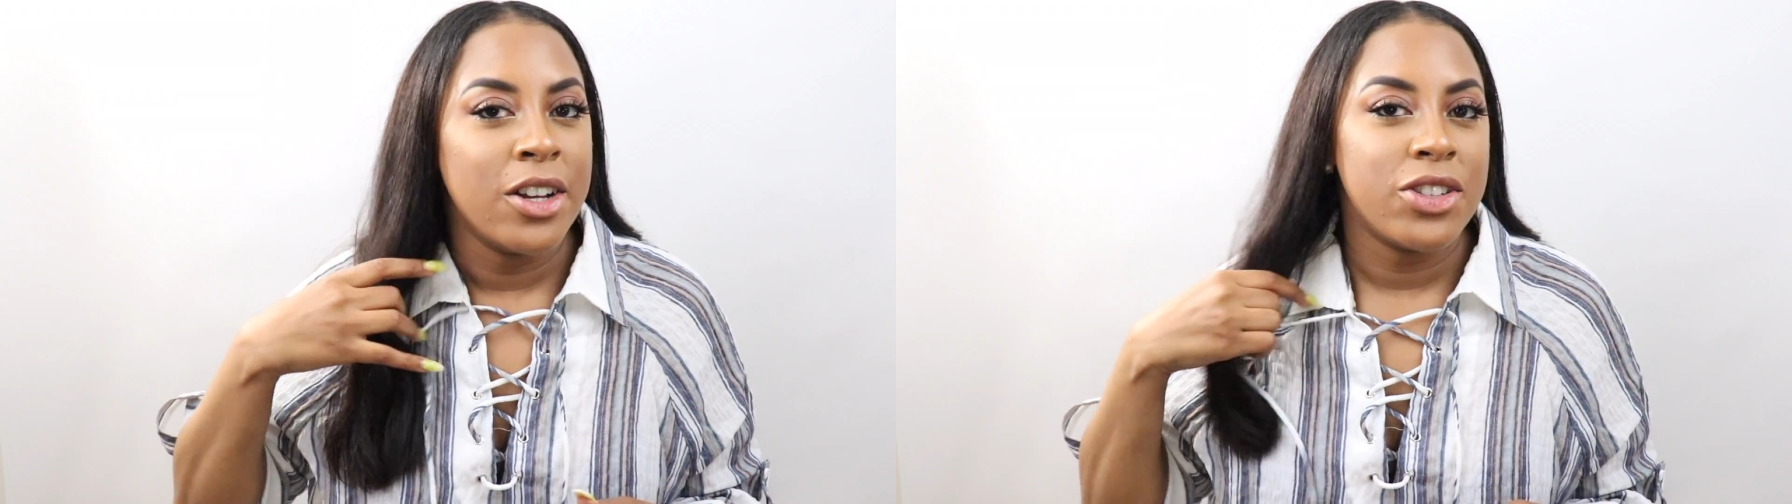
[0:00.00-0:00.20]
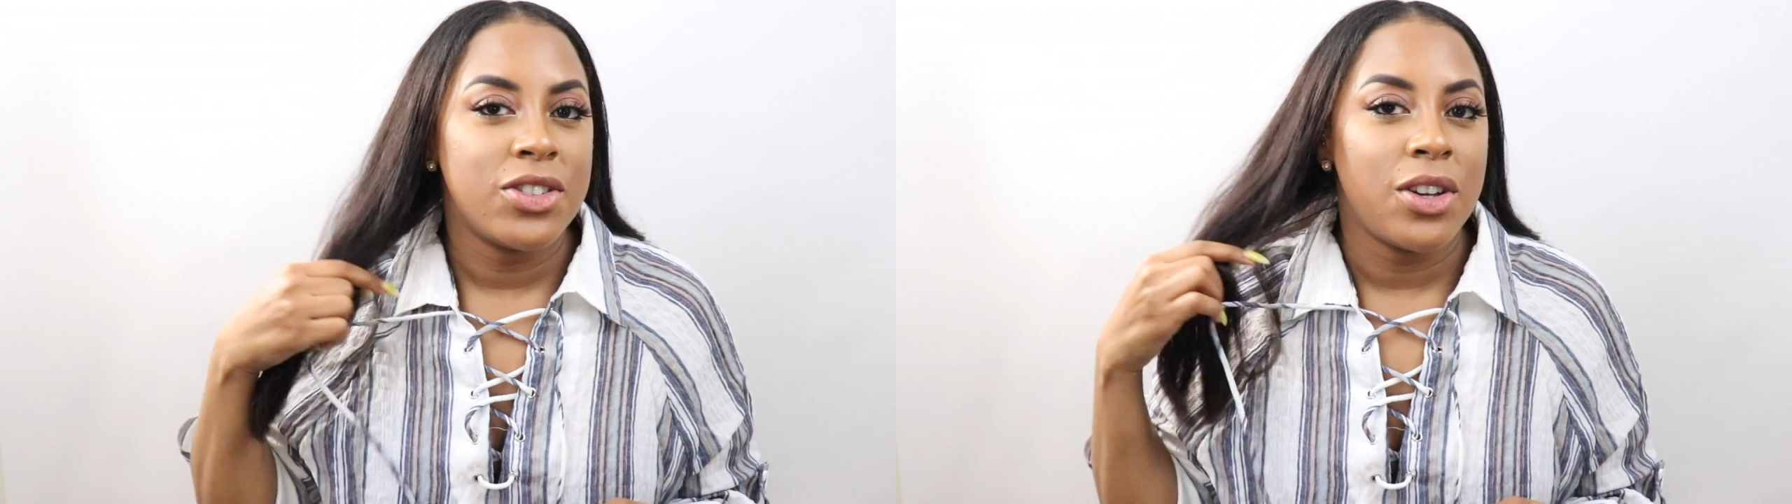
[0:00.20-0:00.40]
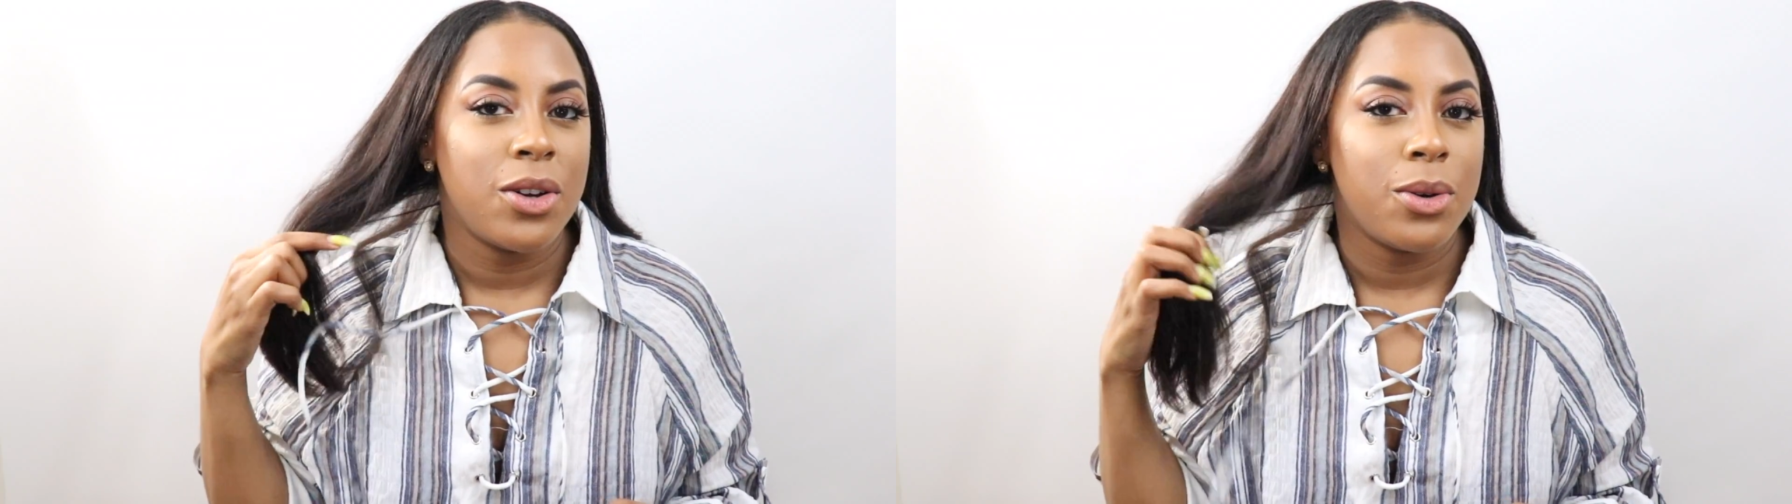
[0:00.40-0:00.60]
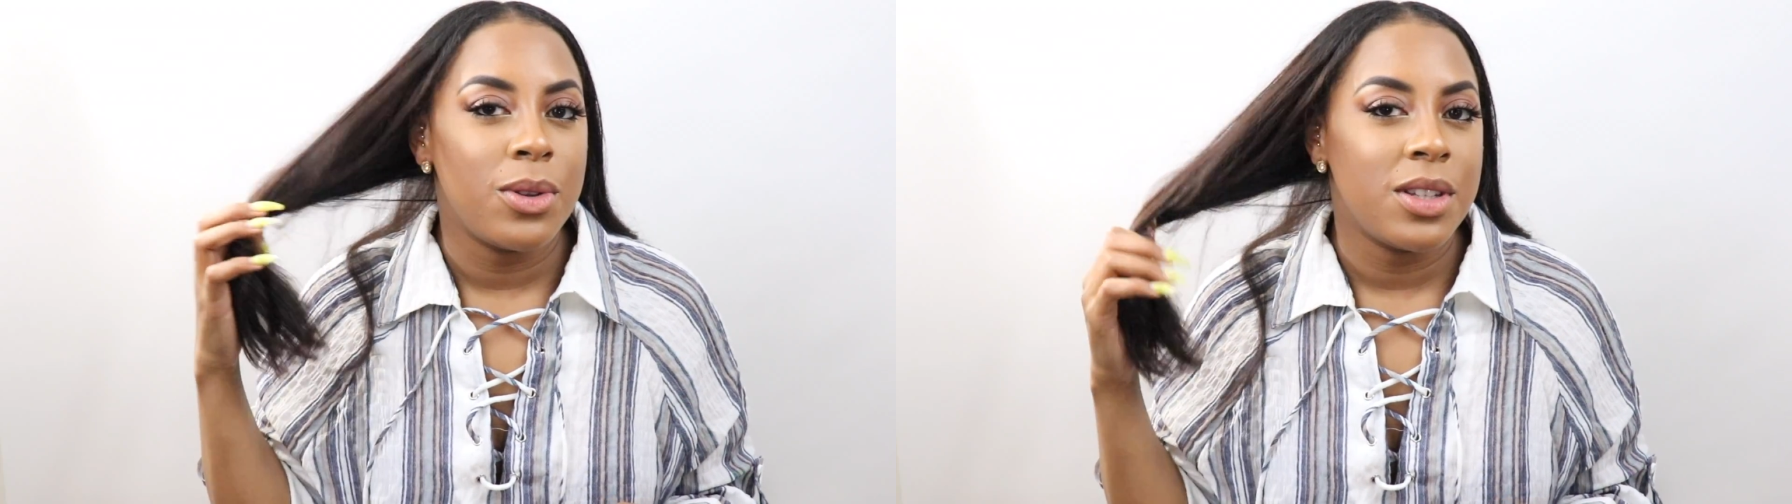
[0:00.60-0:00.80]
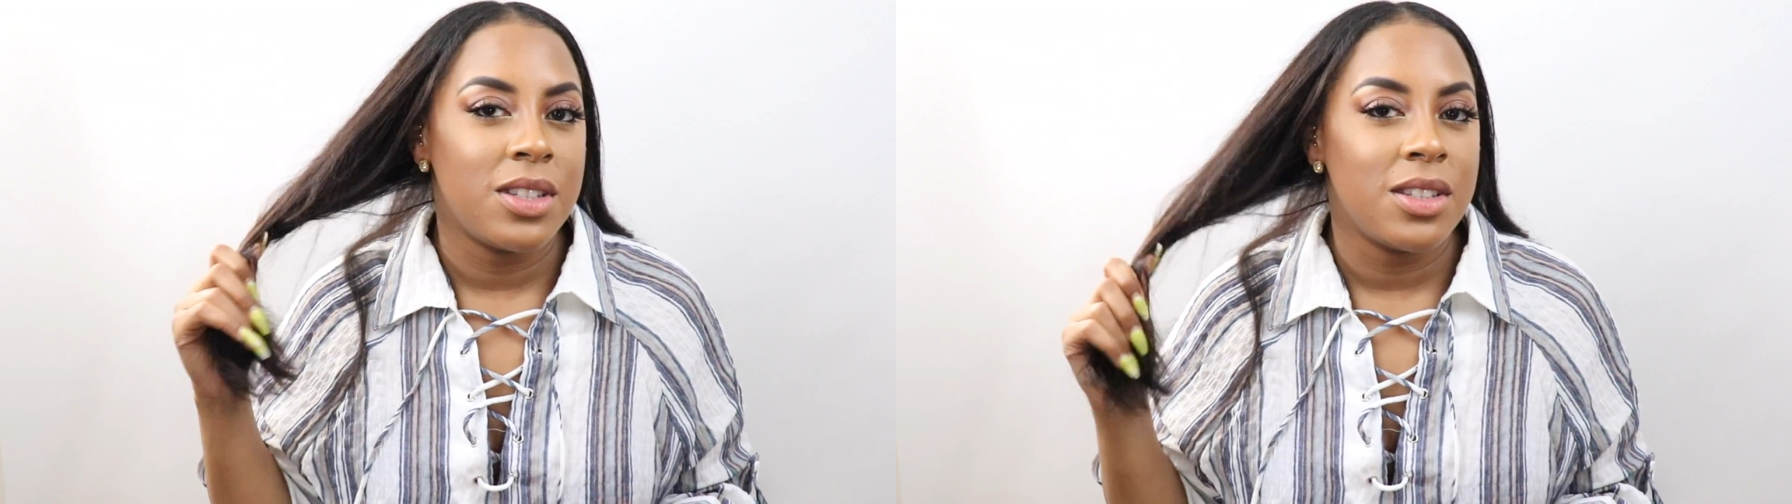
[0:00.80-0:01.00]

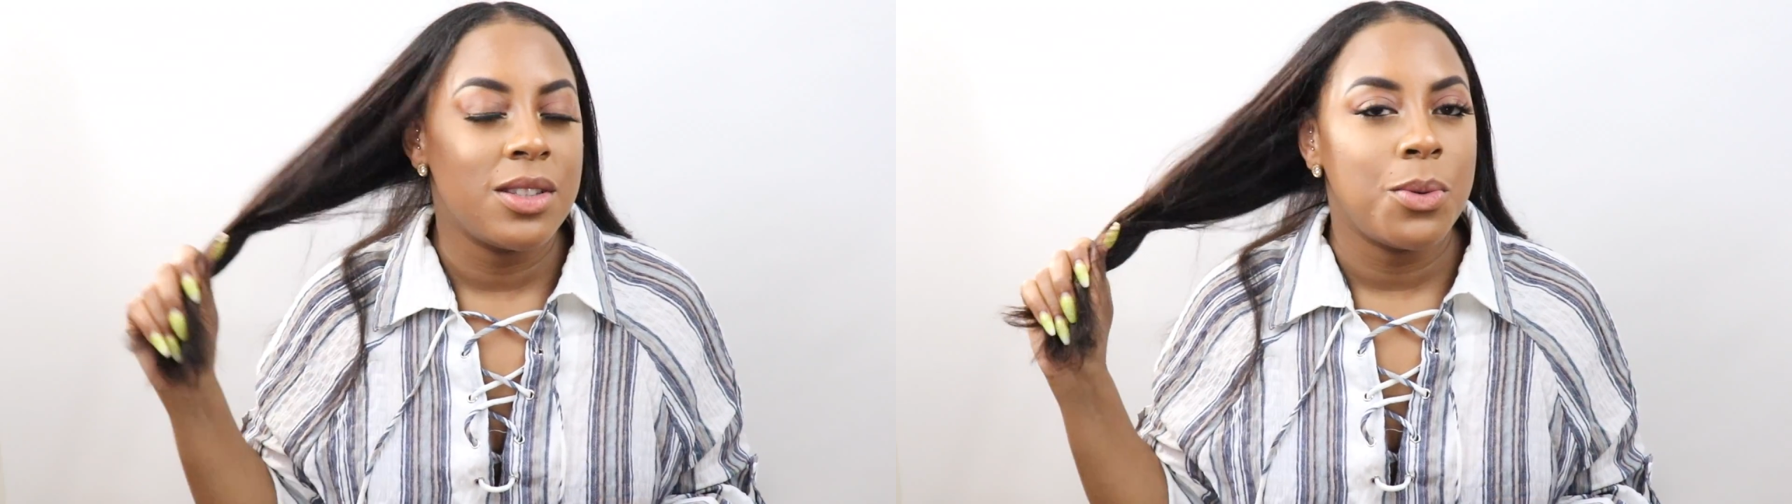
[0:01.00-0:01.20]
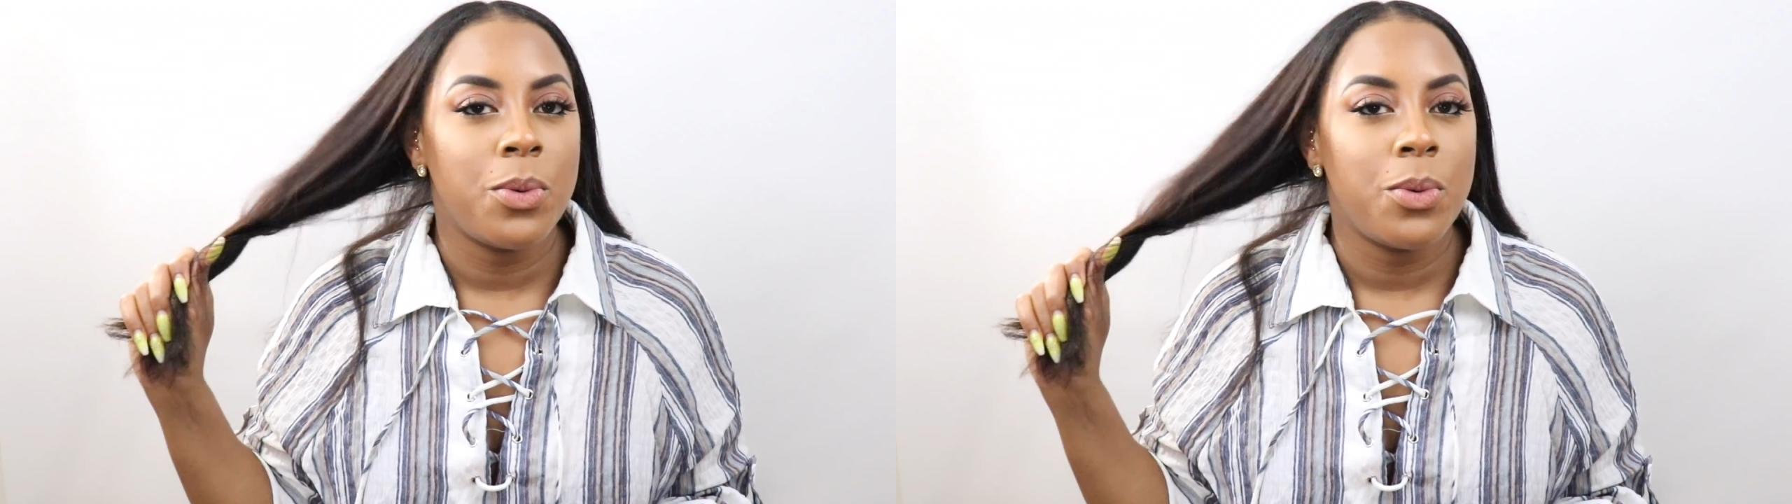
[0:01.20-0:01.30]
So this is the